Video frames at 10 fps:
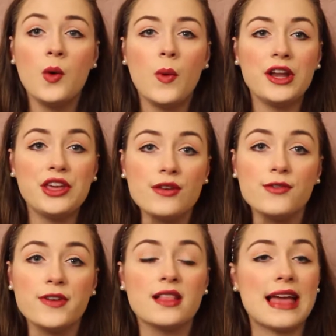when you
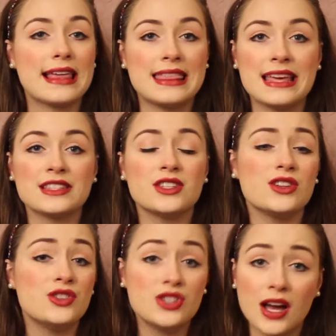feel like things
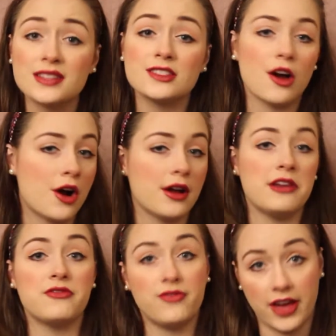just aren't
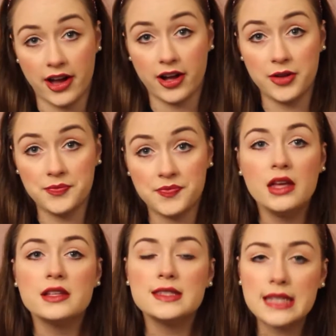fair.
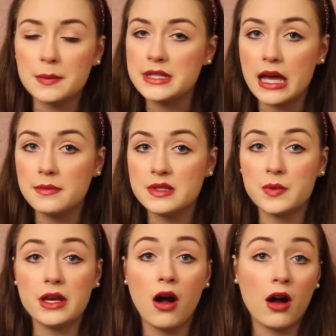Sometimes
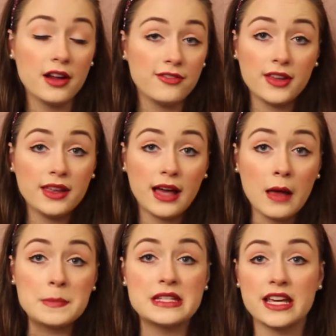we aren't feeling
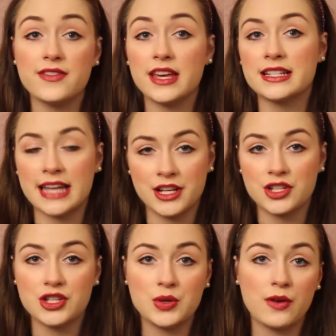up to giving
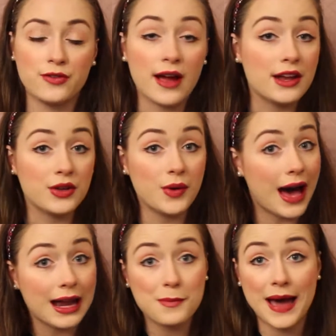attention to a friend who
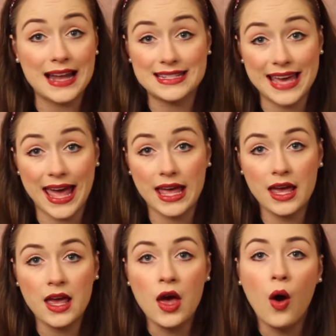had a bad day
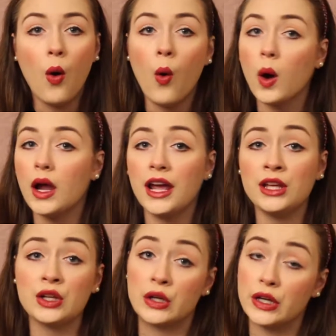or
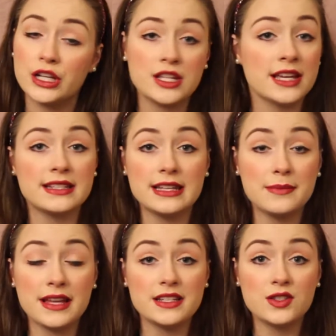encouraging a
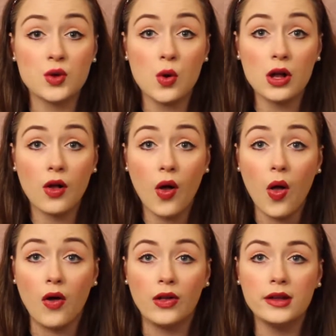teammate to score a
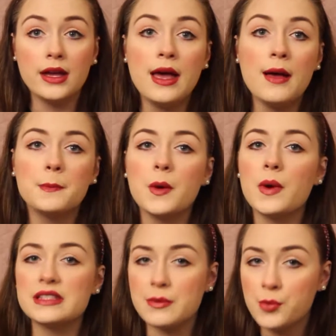goal. But
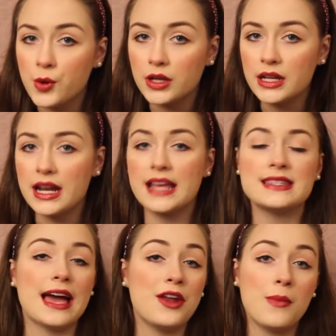what's important is
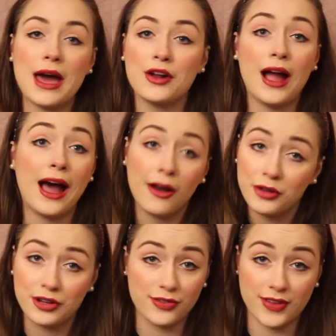that no matter how
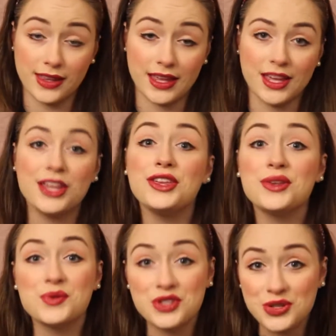you're feeling,
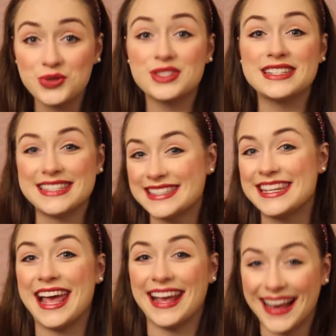you choose to
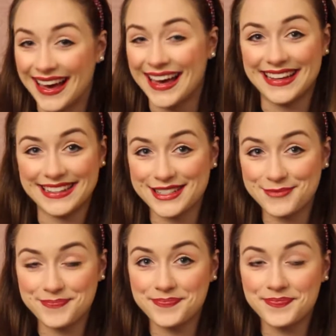stay kind.
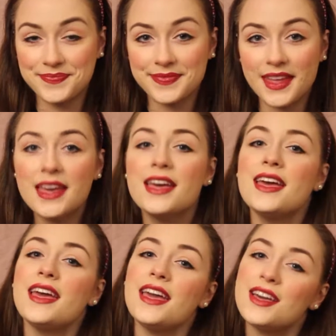
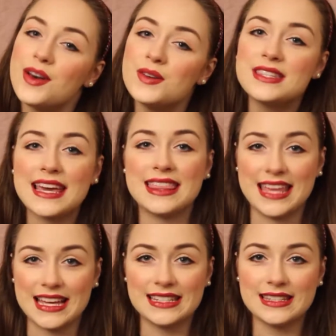It goes like
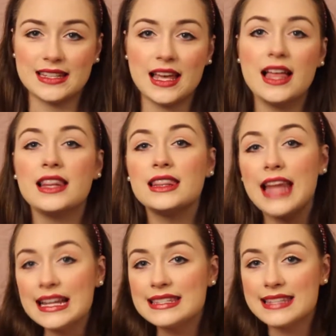this.
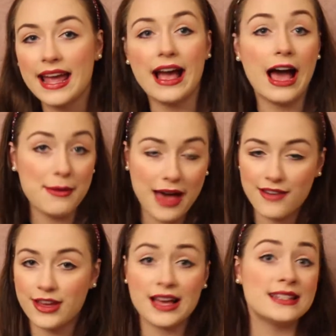Let's say I'm
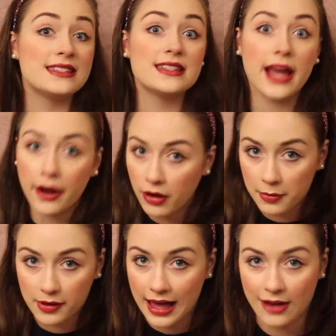having a
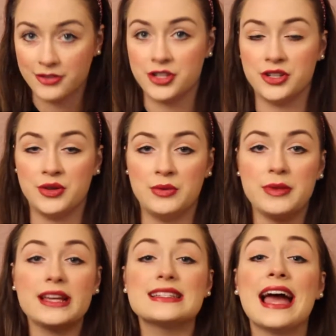terrible afternoon
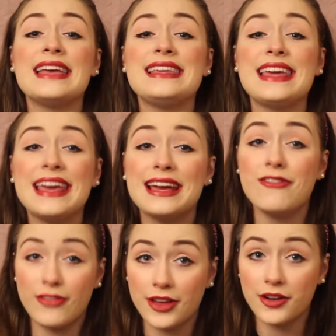because I
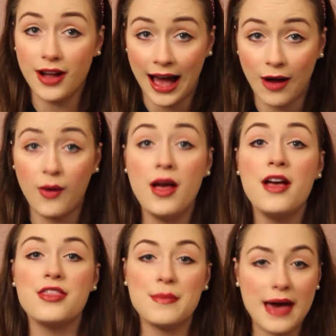can't figure out
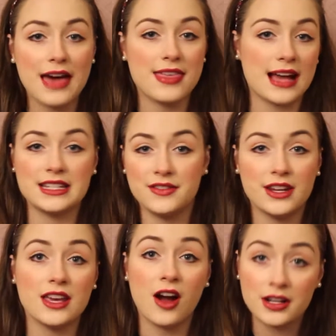the math
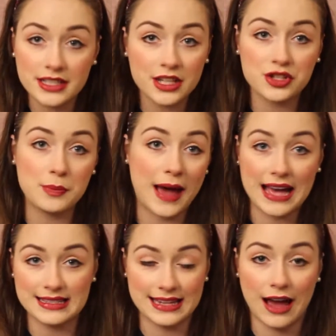activity our teacher
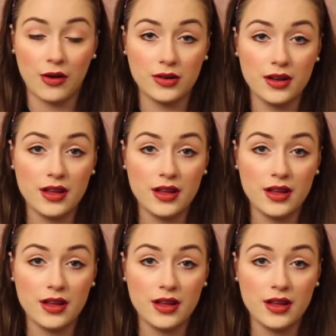passed out.